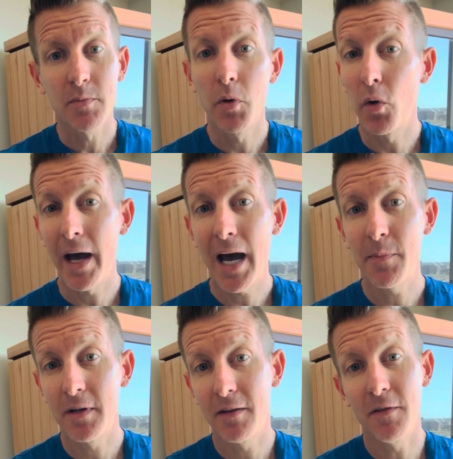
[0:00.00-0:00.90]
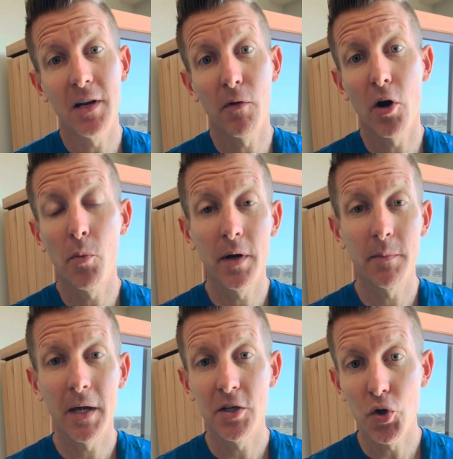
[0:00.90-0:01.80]
But what happened if you never open up
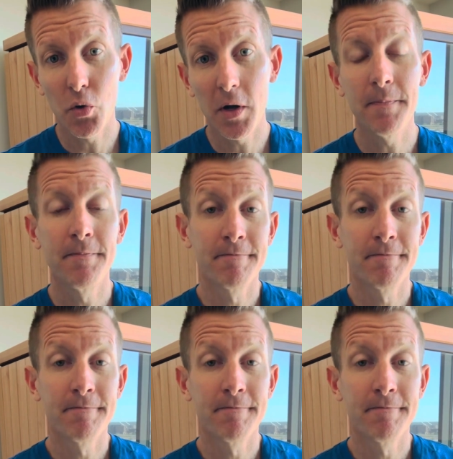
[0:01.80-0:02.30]
that joint,